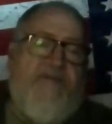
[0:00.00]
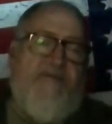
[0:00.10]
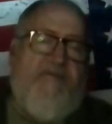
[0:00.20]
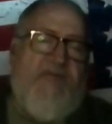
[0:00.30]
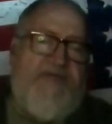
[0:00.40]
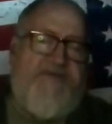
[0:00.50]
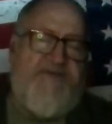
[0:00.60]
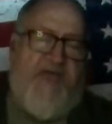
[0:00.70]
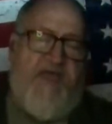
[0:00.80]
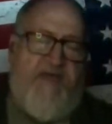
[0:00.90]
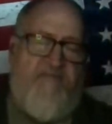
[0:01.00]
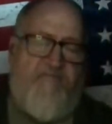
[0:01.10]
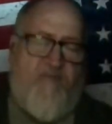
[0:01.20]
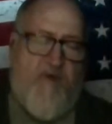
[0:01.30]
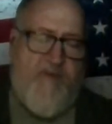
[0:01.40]
That same
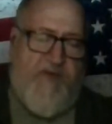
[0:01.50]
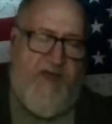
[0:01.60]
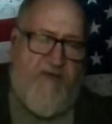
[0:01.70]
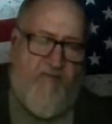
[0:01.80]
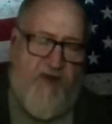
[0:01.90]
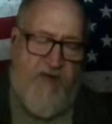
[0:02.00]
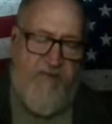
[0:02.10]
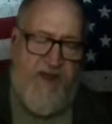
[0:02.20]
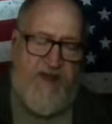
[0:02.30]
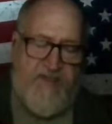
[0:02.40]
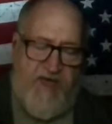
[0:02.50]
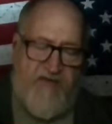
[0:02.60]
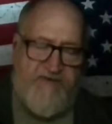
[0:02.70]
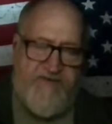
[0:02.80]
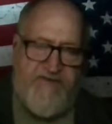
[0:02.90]
floor pan where I paid
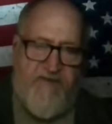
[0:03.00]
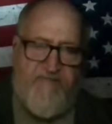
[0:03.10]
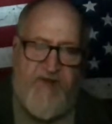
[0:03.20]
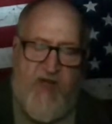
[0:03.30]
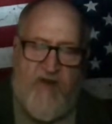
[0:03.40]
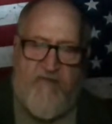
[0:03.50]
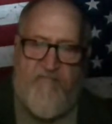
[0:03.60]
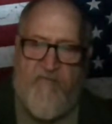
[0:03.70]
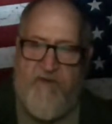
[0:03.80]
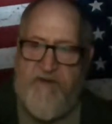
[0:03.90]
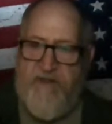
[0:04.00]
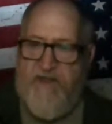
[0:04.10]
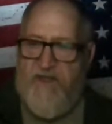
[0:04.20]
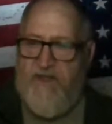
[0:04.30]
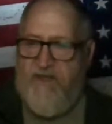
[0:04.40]
$1,007 for it,
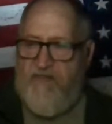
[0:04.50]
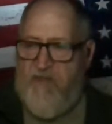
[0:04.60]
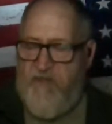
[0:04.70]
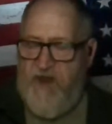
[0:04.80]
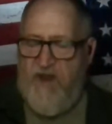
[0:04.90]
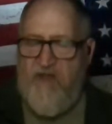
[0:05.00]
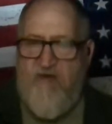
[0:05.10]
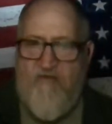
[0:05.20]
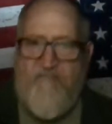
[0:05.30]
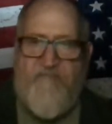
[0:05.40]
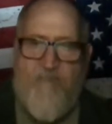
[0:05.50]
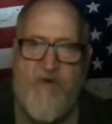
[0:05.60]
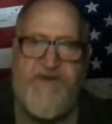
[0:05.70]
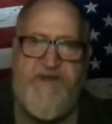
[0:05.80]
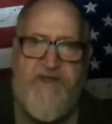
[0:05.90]
they paid a little over
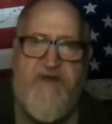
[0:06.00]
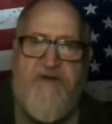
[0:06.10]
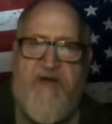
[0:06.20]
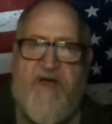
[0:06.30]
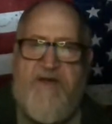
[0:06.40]
$1,400.